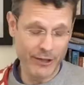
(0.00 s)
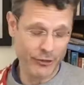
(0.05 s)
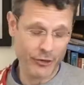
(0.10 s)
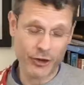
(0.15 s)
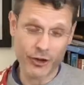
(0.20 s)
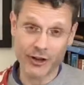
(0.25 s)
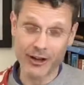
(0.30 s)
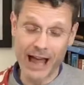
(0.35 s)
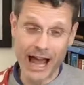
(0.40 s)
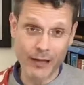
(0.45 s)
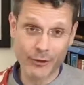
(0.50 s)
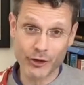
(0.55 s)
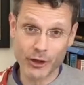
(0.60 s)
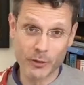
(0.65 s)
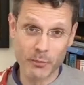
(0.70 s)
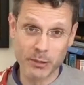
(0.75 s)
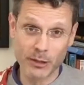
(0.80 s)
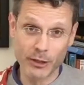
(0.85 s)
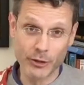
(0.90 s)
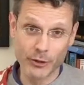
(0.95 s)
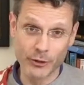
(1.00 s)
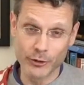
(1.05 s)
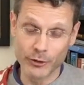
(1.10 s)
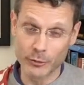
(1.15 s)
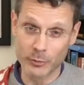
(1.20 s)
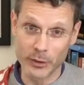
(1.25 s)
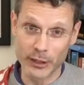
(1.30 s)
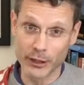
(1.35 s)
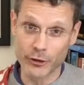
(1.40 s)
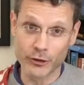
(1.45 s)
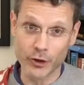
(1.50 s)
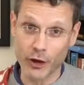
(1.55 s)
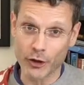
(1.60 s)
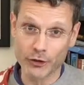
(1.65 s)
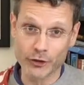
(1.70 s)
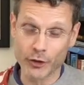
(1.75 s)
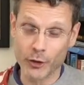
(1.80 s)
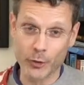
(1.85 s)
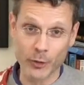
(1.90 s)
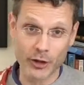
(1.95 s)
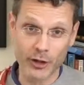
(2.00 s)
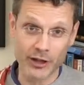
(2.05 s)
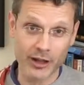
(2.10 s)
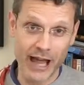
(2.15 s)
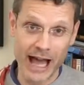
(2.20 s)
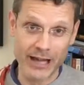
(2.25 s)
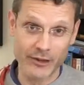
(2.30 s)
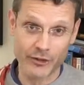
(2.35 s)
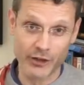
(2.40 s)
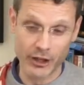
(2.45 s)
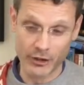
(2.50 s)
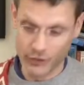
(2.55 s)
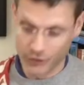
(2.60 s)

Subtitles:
classic blues, but it's also classic